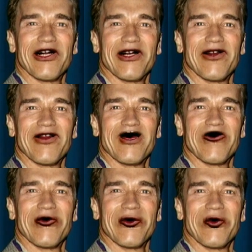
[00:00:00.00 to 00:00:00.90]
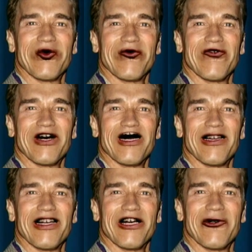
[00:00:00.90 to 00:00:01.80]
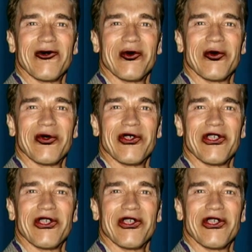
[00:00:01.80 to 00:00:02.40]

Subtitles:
"Now you've got issues."